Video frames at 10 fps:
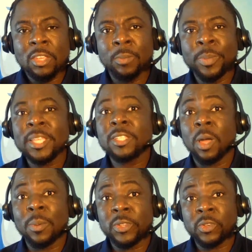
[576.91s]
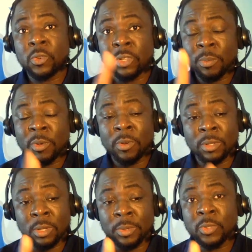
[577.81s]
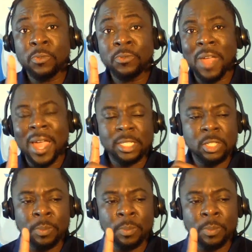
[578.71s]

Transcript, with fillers: Your biggest obstacle, number one, number two fact,